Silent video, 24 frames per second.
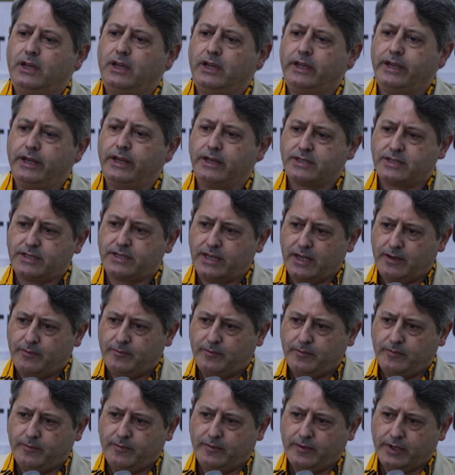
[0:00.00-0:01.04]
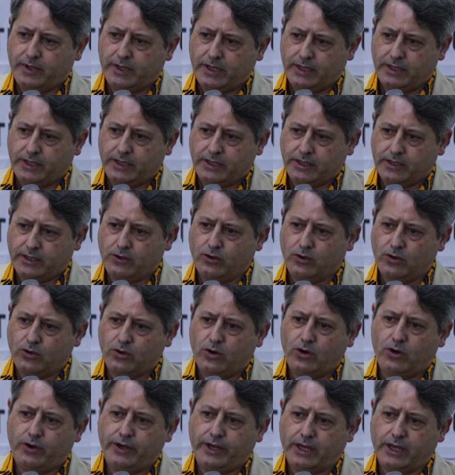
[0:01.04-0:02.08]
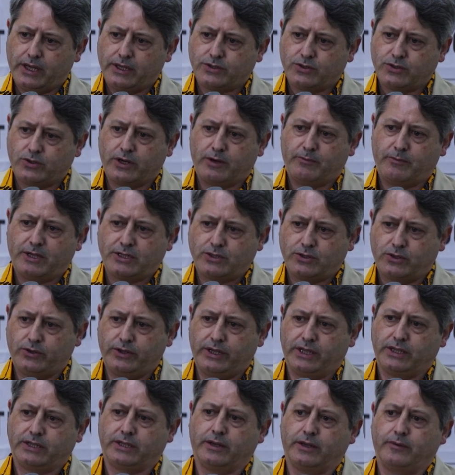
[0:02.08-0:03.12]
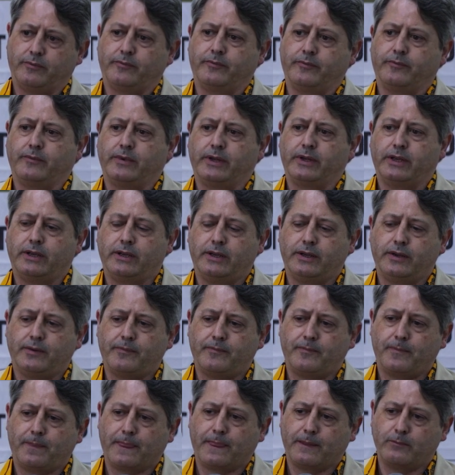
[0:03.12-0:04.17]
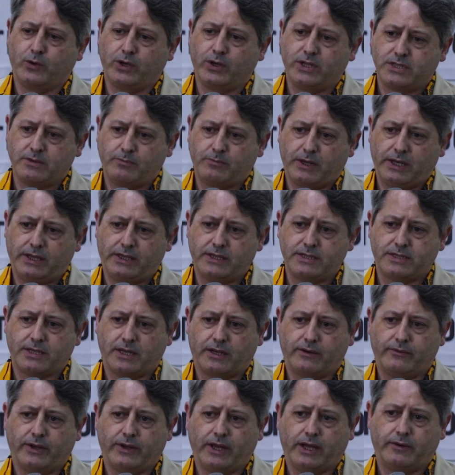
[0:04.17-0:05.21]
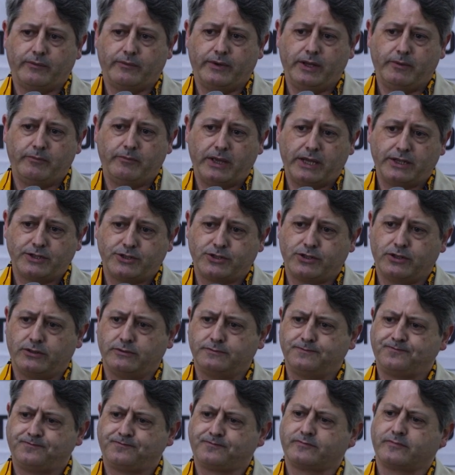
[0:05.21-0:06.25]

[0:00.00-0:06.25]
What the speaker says: Here's some Congonhas or Amazonas, some municipalities are being mentioned.